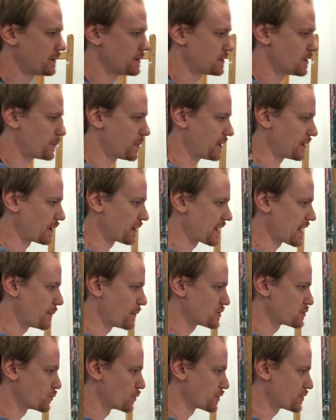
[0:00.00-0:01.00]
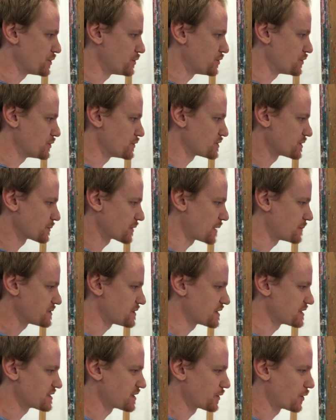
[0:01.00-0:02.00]
depending on how much work you do. Sometimes
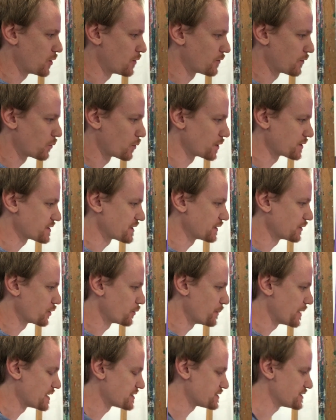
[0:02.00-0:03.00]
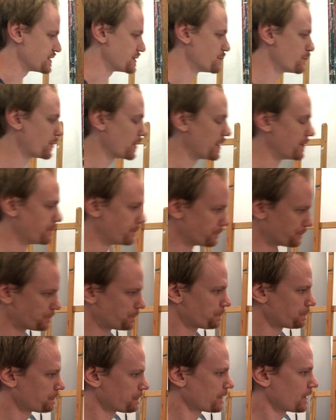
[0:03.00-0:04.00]
things get overworked and a little messy.
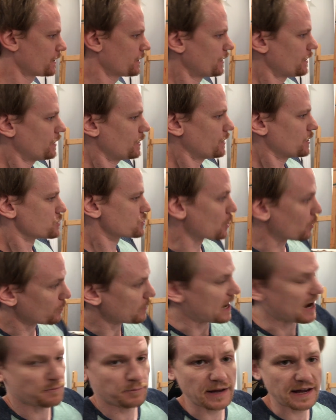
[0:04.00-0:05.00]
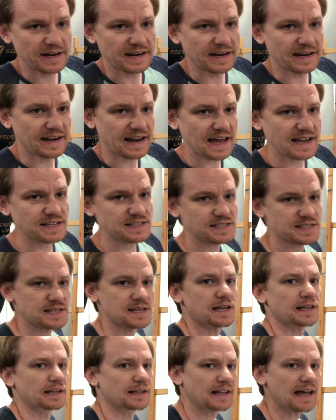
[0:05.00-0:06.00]
So I planted a
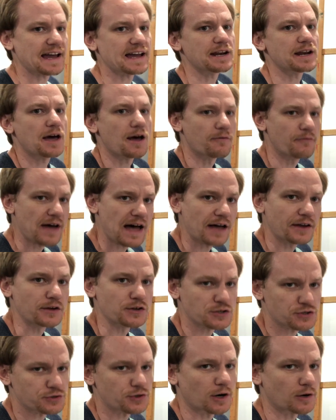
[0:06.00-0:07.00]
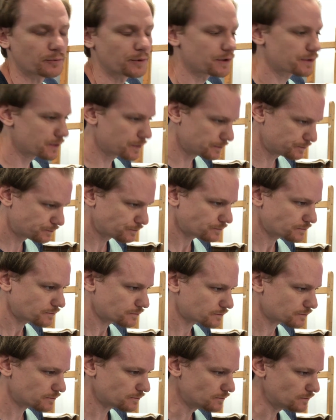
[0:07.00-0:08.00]
nice light value to start with.
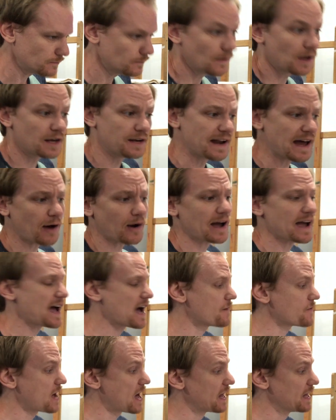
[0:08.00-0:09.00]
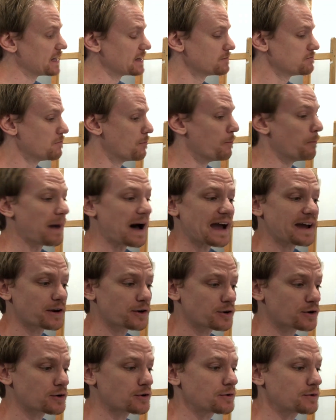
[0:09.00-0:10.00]
Now I have a
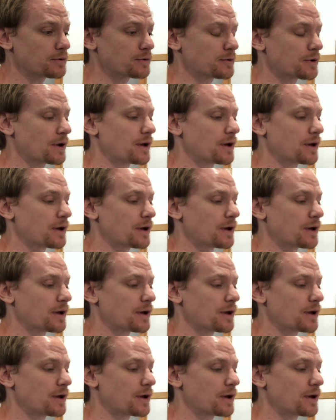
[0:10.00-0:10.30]
minor